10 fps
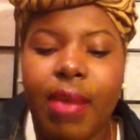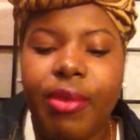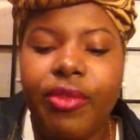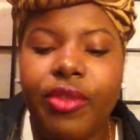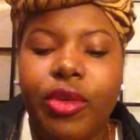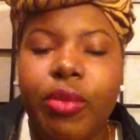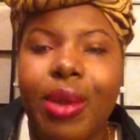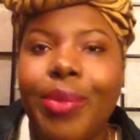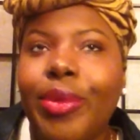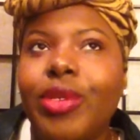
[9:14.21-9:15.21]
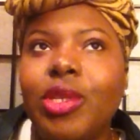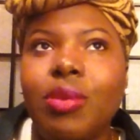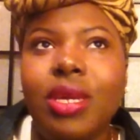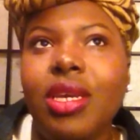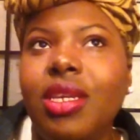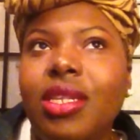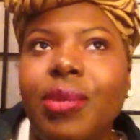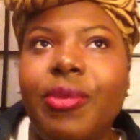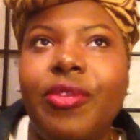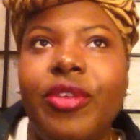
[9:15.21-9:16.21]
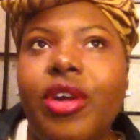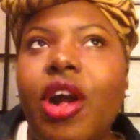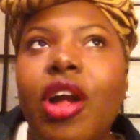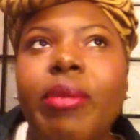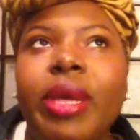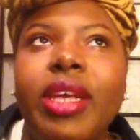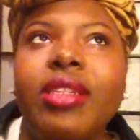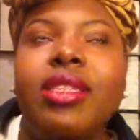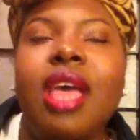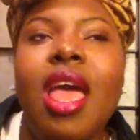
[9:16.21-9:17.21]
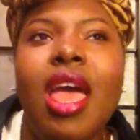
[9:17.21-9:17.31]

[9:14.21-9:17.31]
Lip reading: I prefer my Burt's Bees, I prefer Carmex,